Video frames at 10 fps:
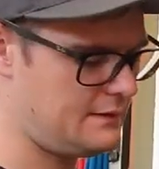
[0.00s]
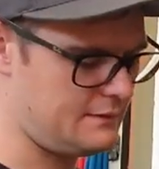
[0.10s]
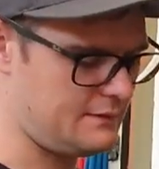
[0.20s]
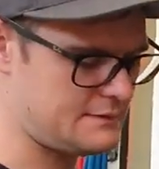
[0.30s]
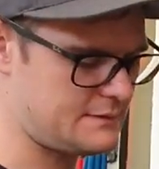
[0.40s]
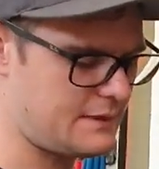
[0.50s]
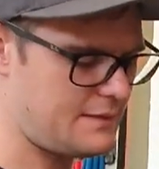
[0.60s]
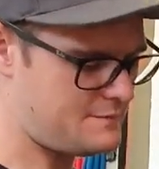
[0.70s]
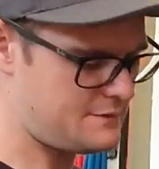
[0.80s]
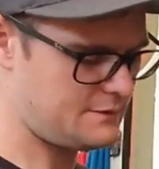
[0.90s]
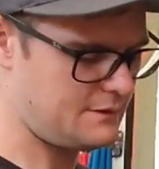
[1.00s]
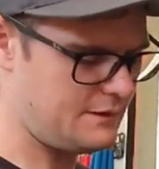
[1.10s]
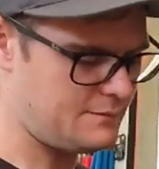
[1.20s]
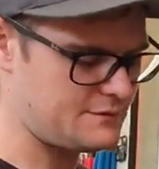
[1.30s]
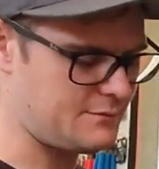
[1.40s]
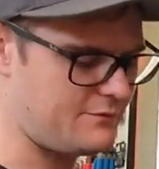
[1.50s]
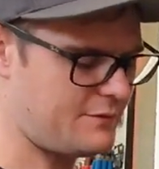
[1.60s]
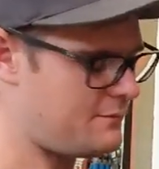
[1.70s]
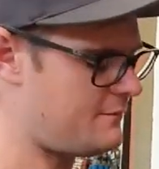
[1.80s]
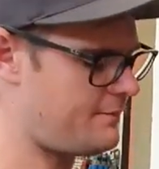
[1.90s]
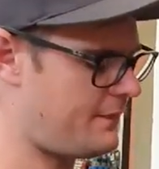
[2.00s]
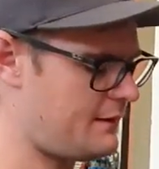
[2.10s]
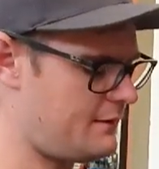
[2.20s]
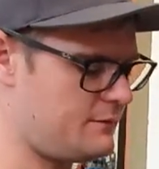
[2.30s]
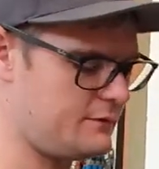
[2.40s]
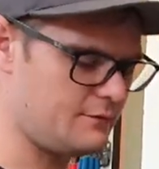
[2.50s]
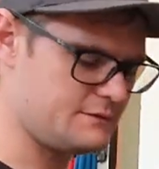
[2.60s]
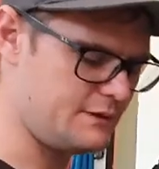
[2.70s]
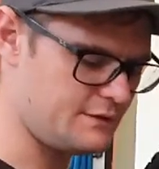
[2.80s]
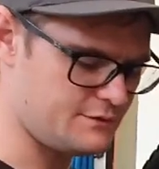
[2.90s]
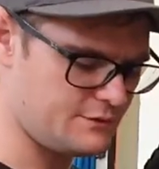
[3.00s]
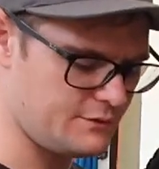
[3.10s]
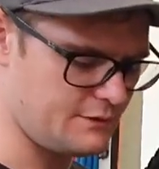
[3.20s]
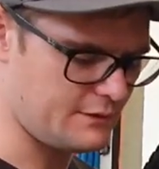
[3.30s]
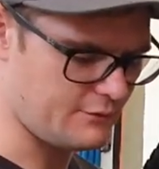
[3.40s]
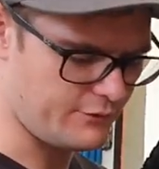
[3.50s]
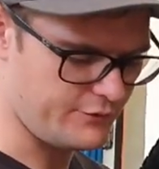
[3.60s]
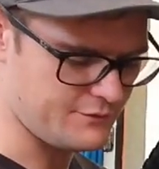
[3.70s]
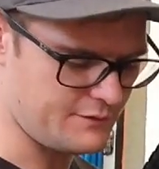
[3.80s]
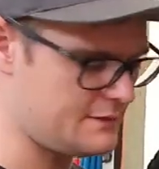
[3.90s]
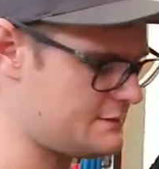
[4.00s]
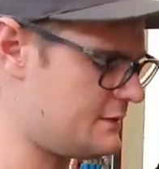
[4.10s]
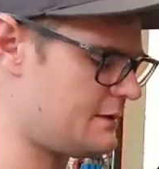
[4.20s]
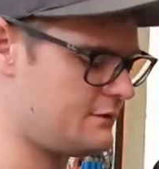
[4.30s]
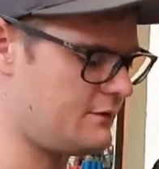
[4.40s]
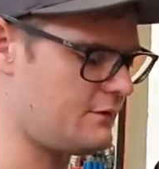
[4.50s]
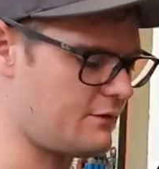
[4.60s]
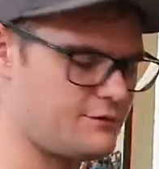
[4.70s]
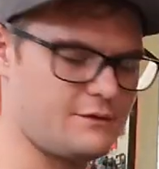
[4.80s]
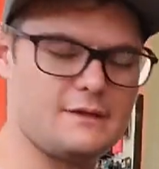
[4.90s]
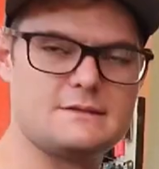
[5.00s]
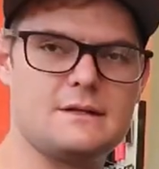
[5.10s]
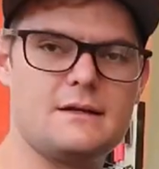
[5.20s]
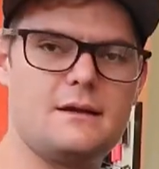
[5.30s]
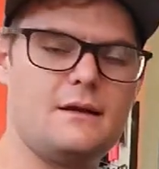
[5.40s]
dust caps. Some of them, you'll see there's two little grooves on this side and two little grooves on this side,